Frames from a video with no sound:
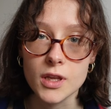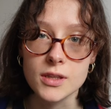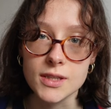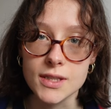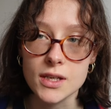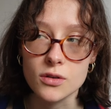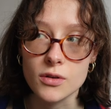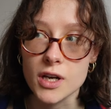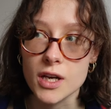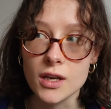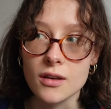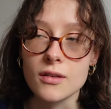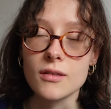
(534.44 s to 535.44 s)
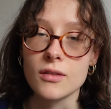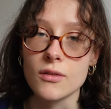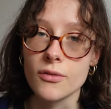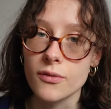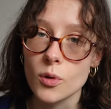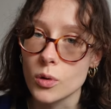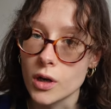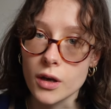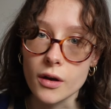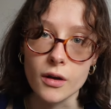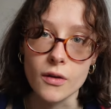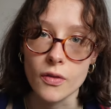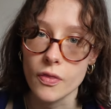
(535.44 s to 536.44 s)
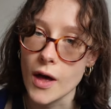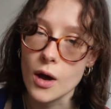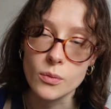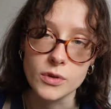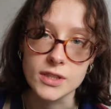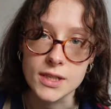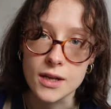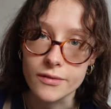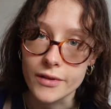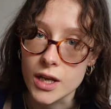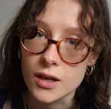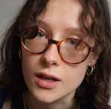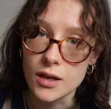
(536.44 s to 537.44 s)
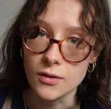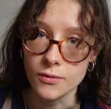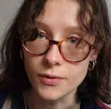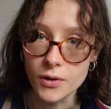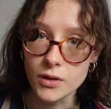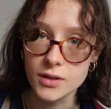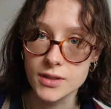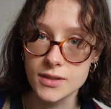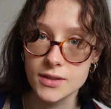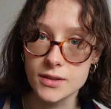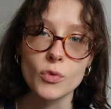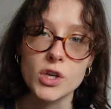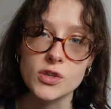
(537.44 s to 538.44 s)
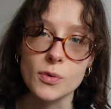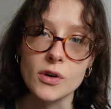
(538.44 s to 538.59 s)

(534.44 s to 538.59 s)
considering the fauna that was living in France, which